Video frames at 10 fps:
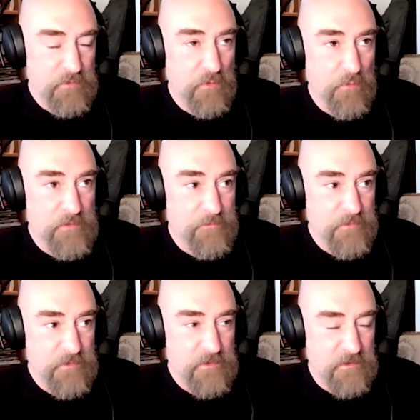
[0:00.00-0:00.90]
always
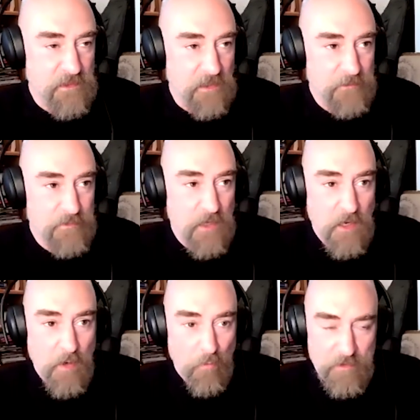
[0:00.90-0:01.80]
cited was,
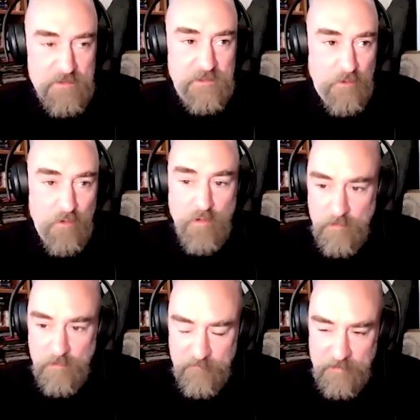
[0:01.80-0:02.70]
what is the
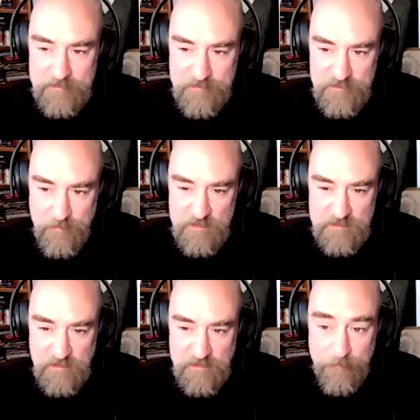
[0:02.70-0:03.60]
knock-on effect to the
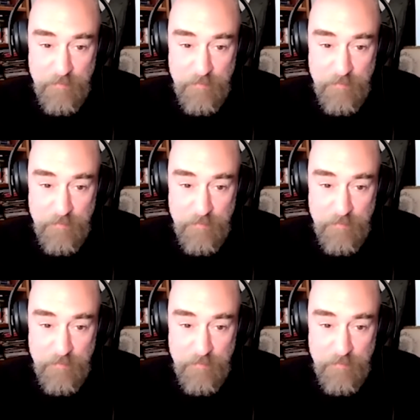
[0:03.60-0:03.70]
domestic league?